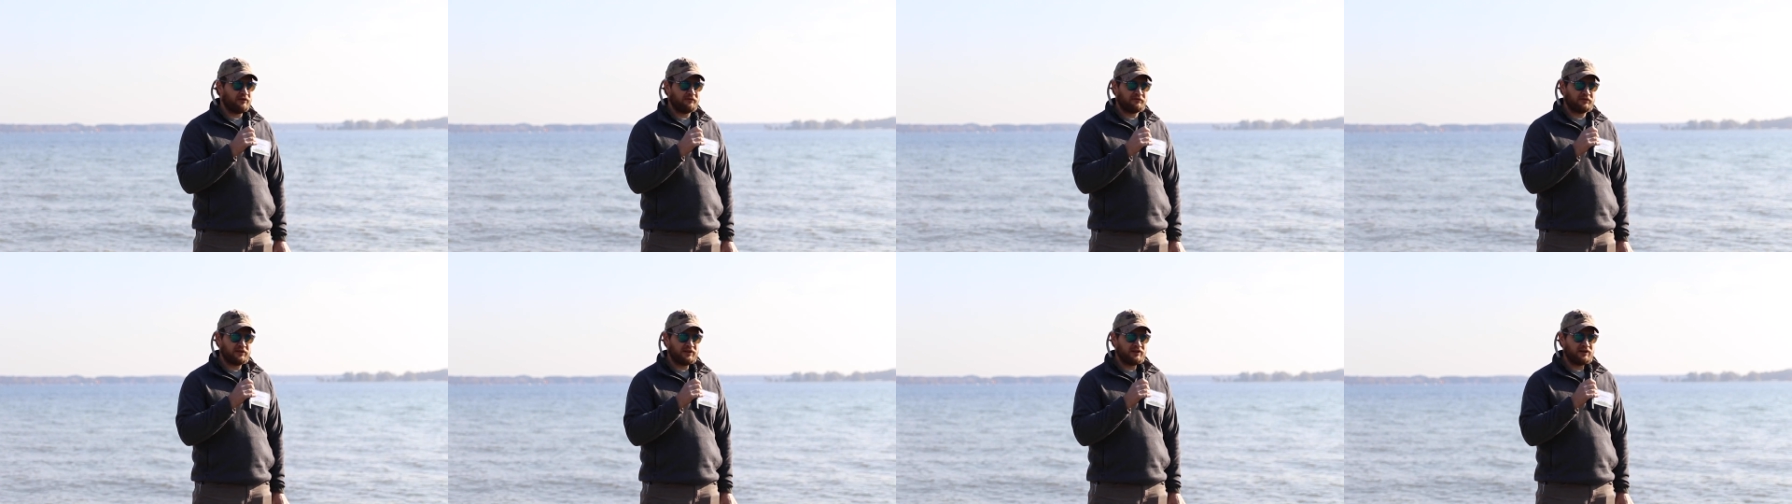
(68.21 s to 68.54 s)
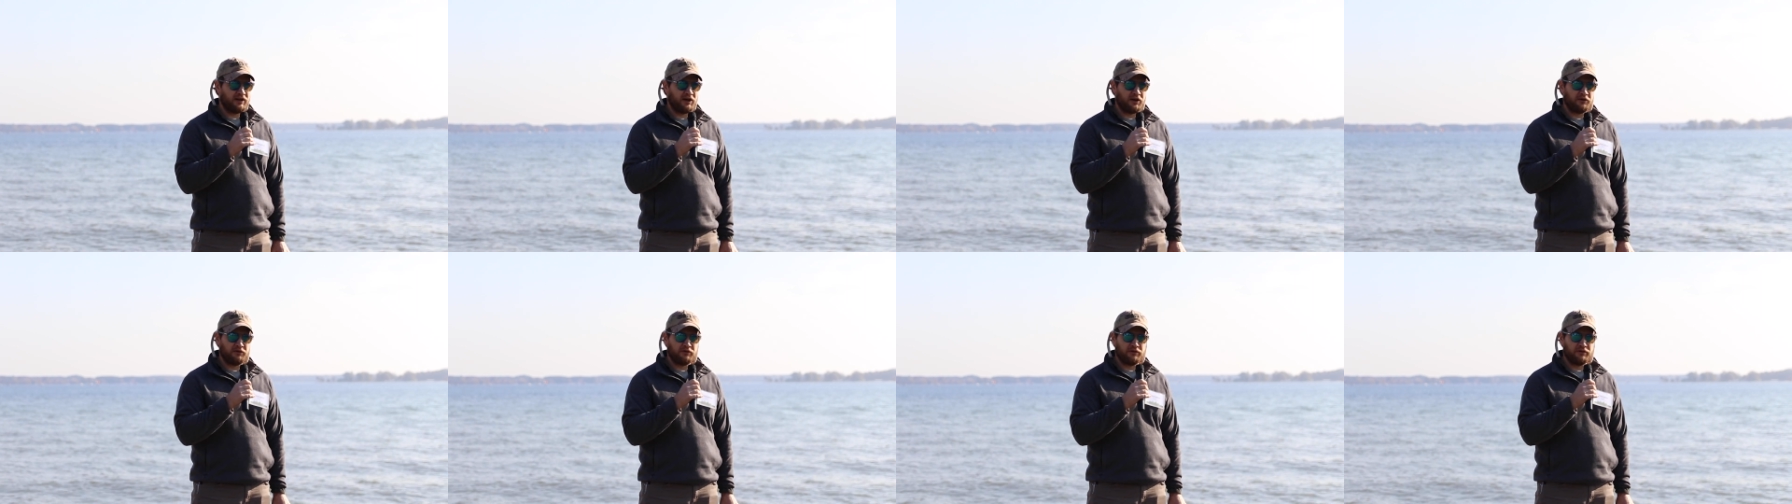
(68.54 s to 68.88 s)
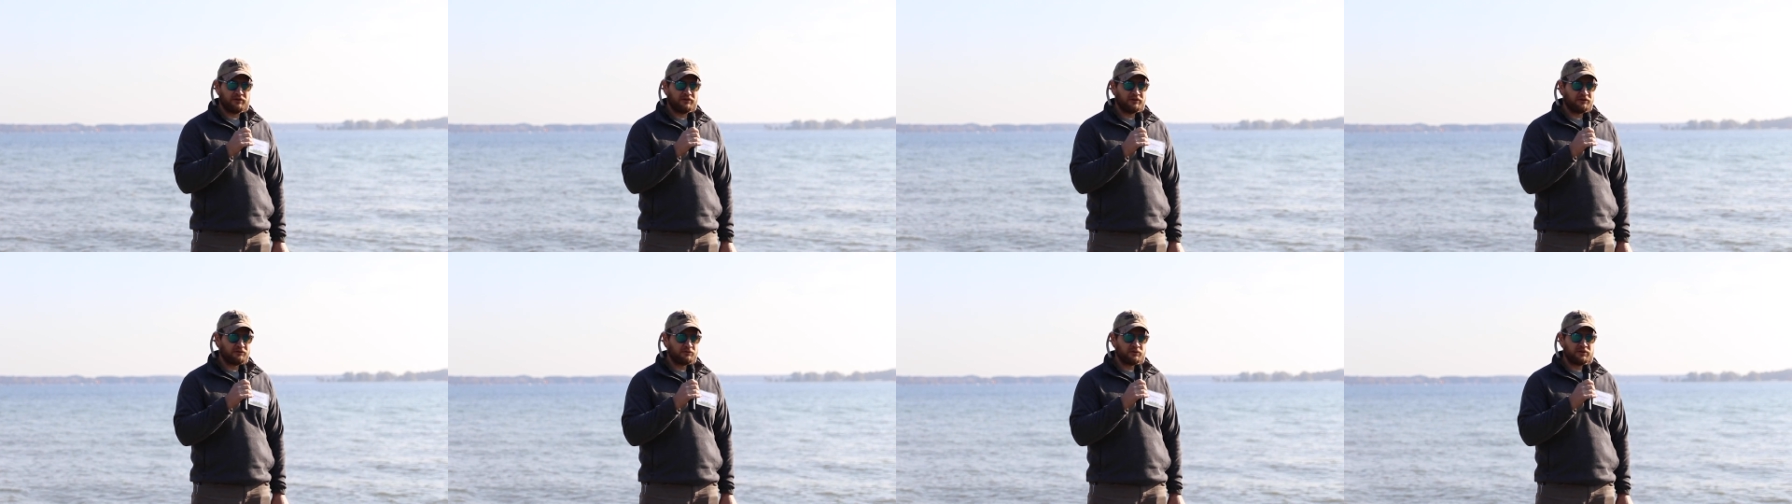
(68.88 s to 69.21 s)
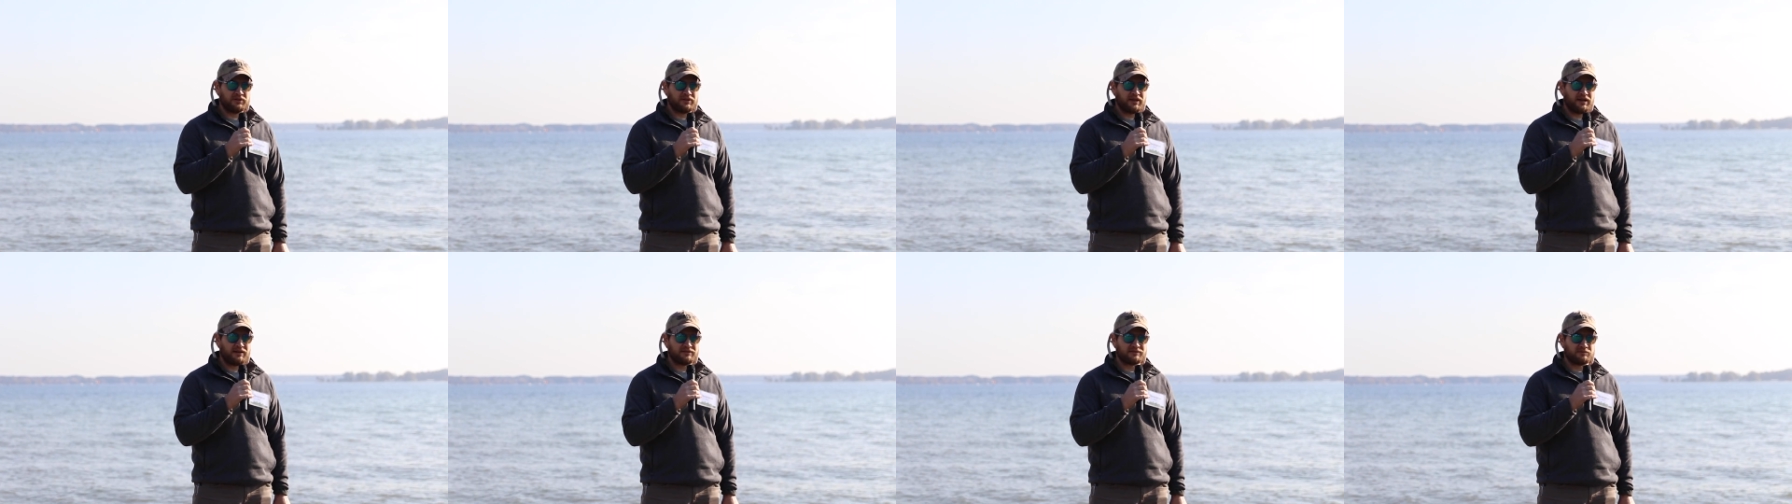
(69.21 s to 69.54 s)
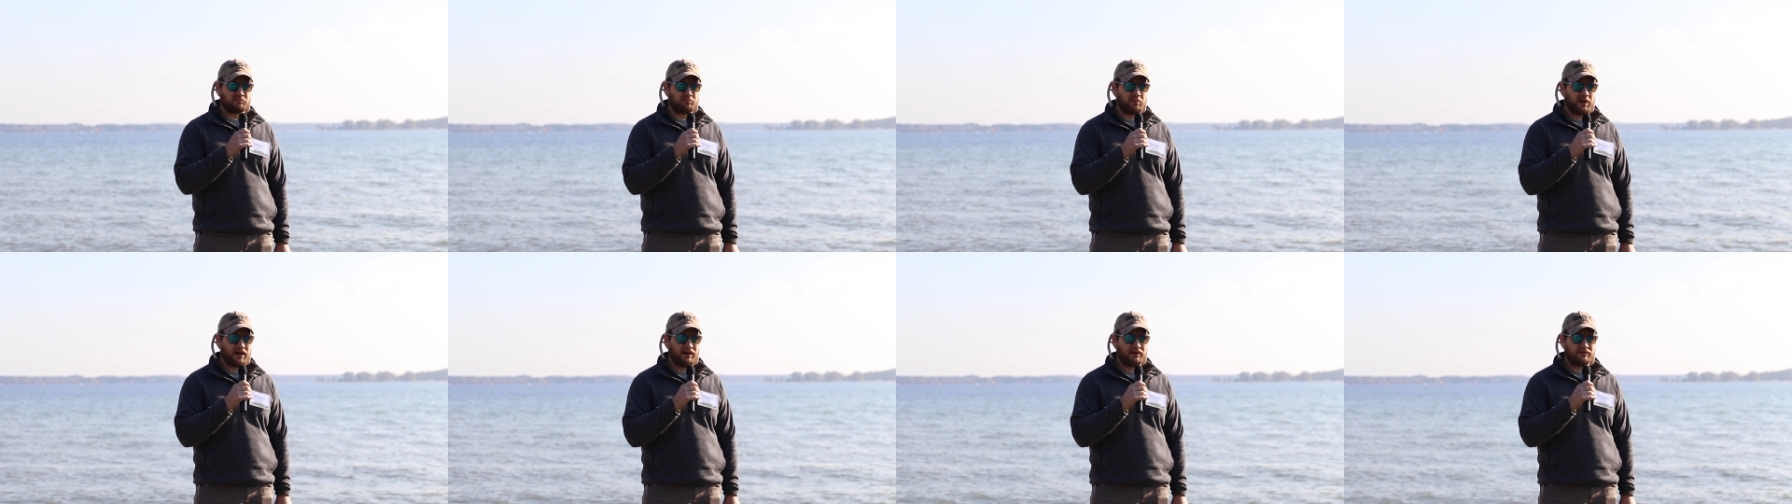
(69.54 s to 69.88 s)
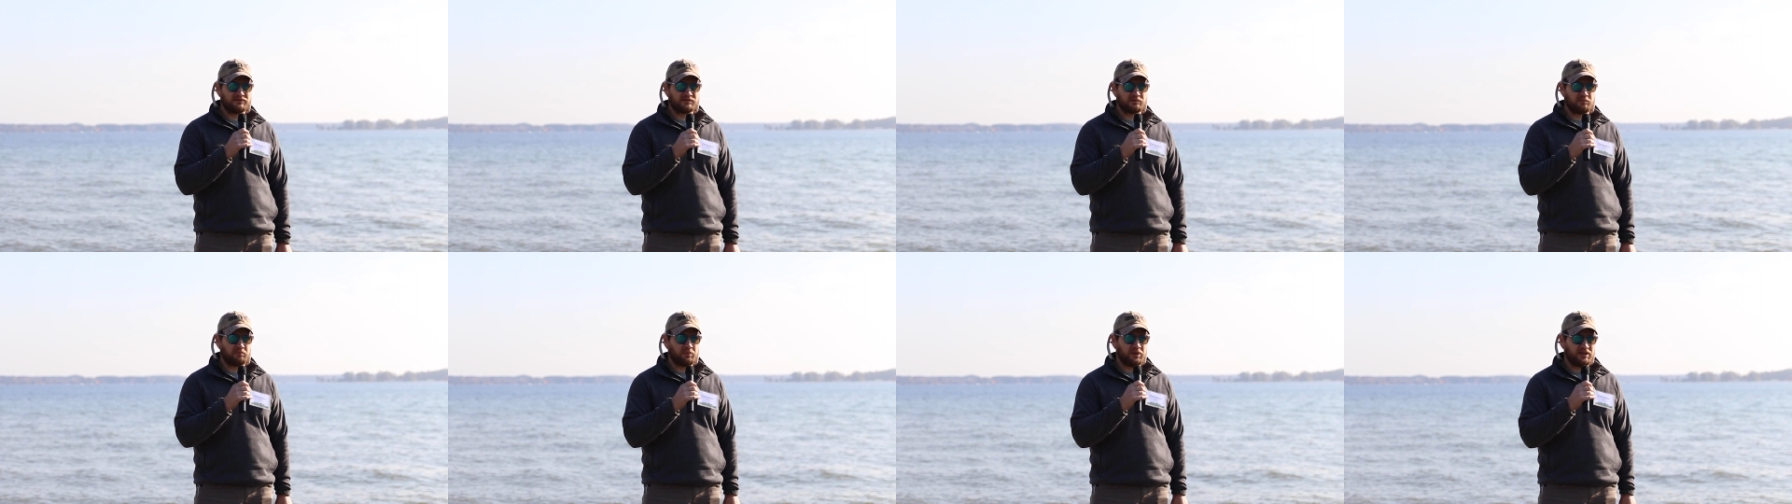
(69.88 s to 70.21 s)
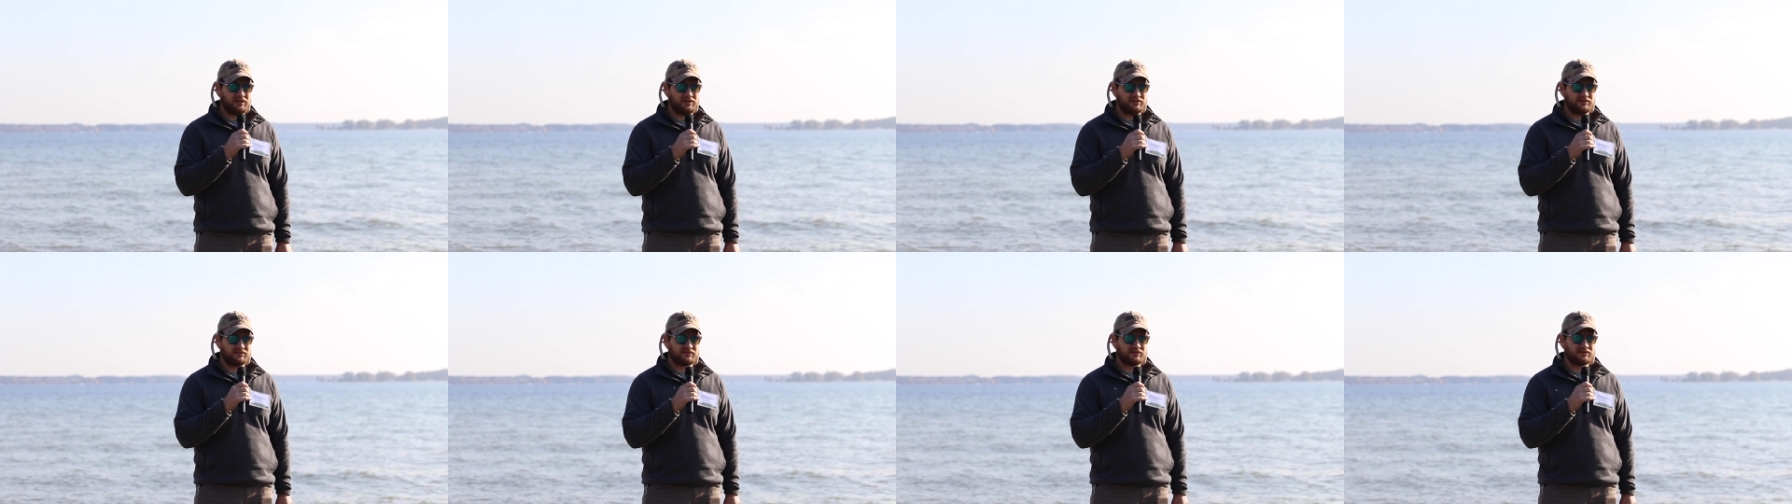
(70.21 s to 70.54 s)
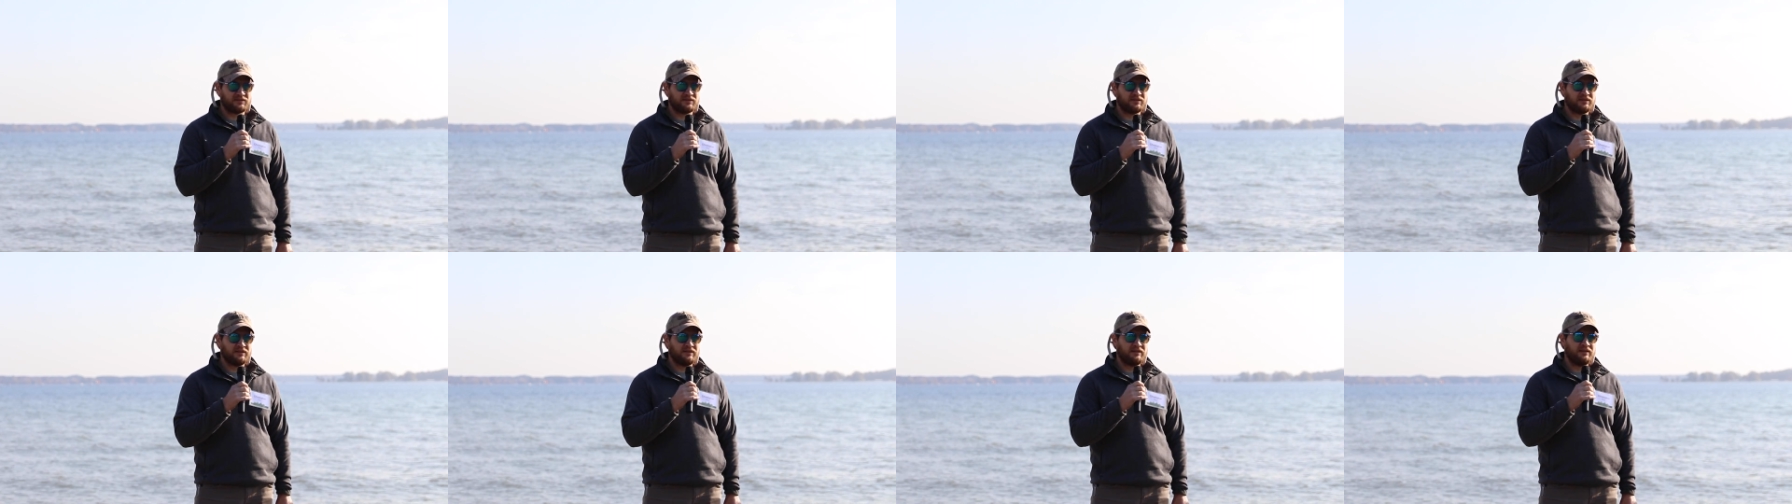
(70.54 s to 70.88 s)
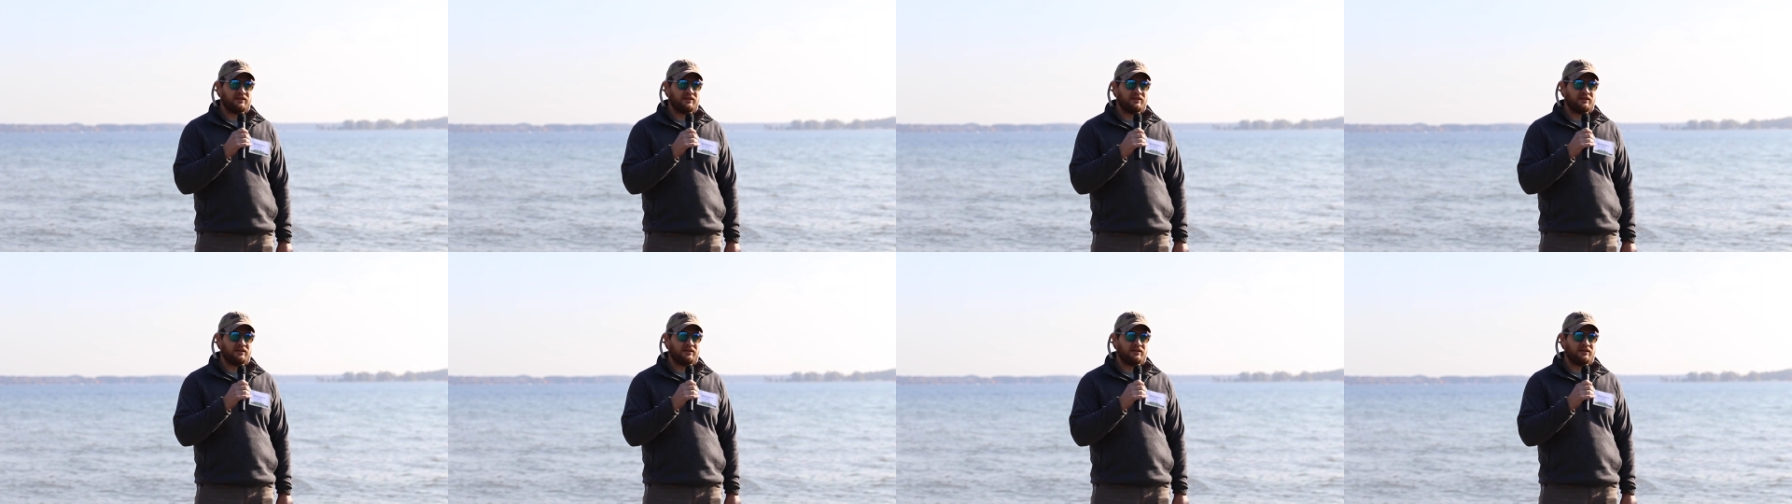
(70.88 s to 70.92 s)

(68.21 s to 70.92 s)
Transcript: 1,500 to 3,000 pounds a piece.